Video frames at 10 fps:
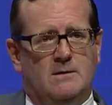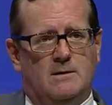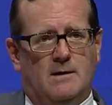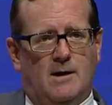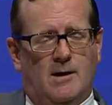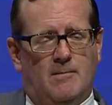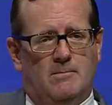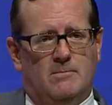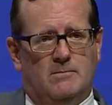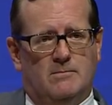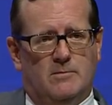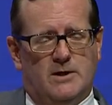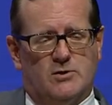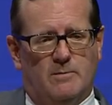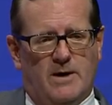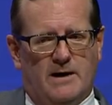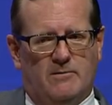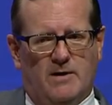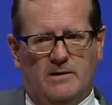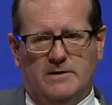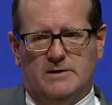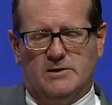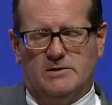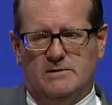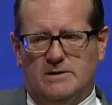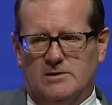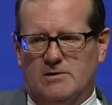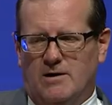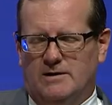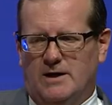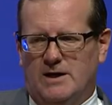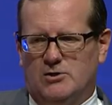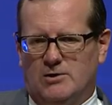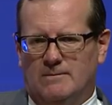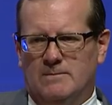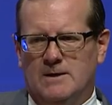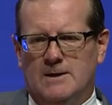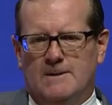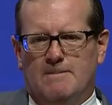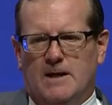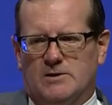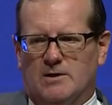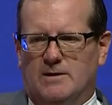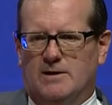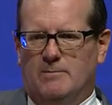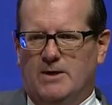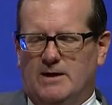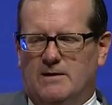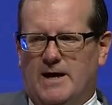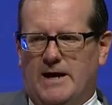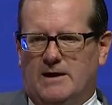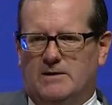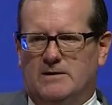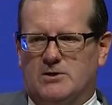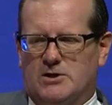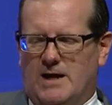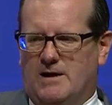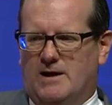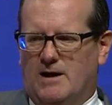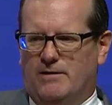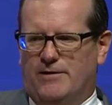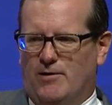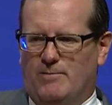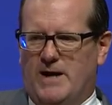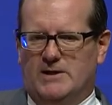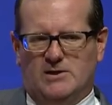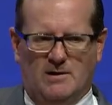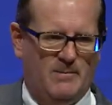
um, racial background is, is Caucasian. It's a little bit like standing on third base in a